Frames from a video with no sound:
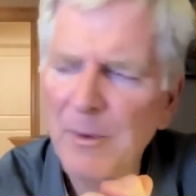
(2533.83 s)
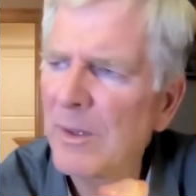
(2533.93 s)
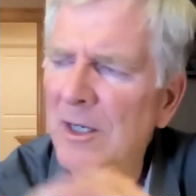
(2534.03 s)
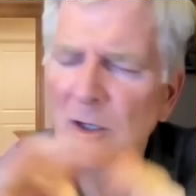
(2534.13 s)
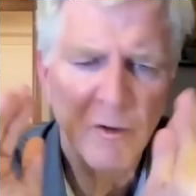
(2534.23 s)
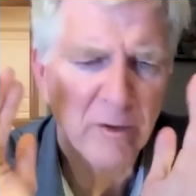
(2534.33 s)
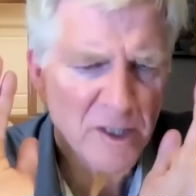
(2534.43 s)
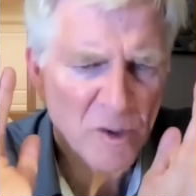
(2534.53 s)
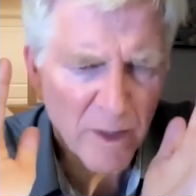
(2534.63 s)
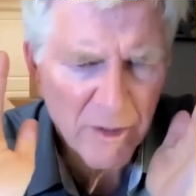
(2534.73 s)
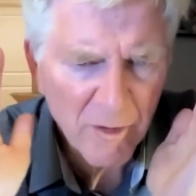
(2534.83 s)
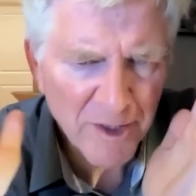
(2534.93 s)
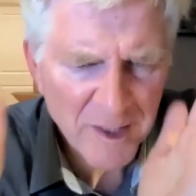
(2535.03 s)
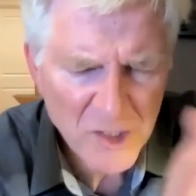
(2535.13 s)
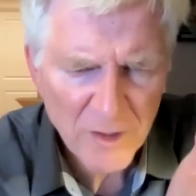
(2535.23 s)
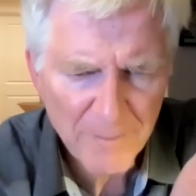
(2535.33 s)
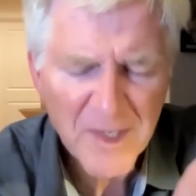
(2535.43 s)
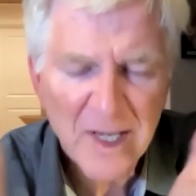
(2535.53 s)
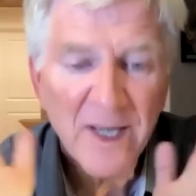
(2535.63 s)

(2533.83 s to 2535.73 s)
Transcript: and we had glorious weather on this trip.